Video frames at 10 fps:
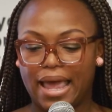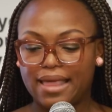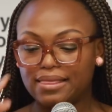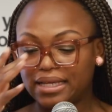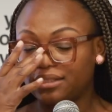
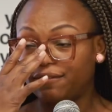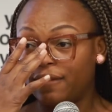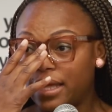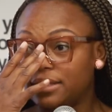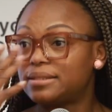And these
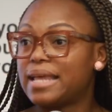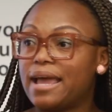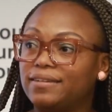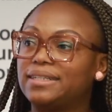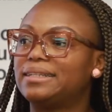funds
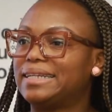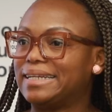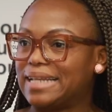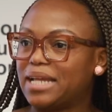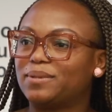evidently
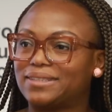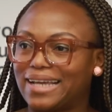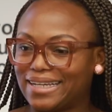enabled